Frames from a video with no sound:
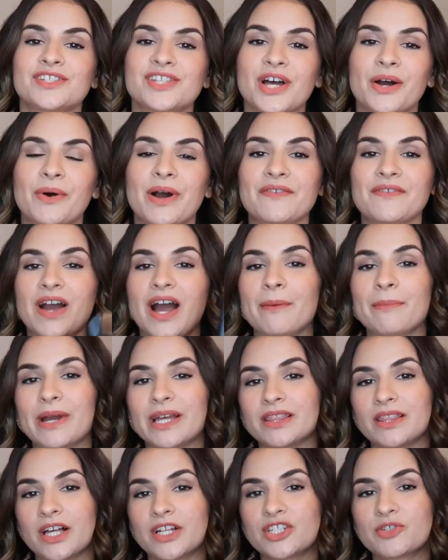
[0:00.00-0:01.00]
So I've got
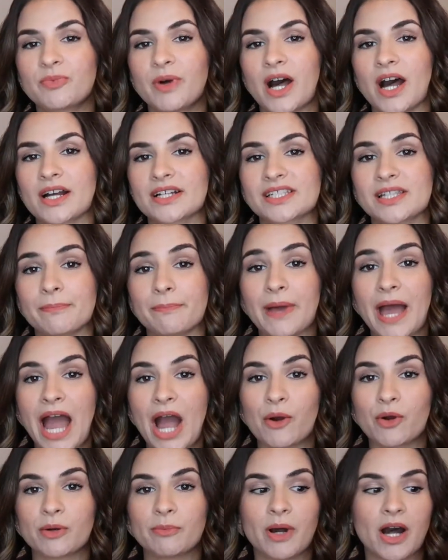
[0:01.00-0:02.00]
my Lunchbox
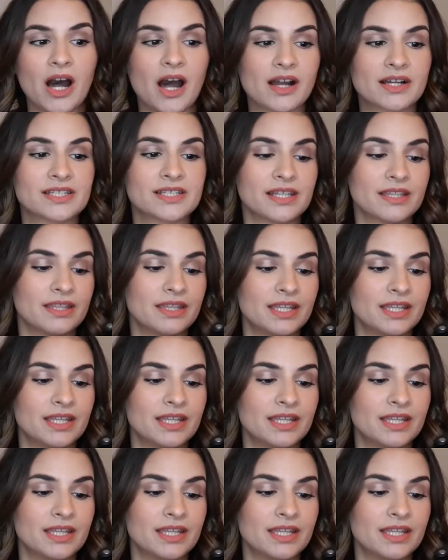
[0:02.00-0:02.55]
Power Box.